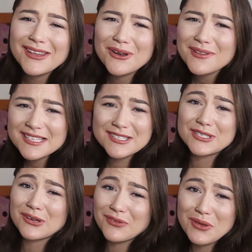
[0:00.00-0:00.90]
you know that
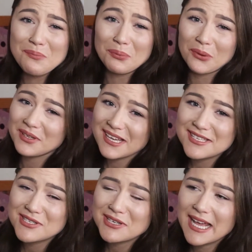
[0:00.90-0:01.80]
stuff you bought
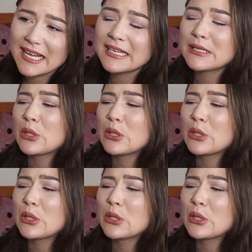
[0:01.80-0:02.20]
yesterday?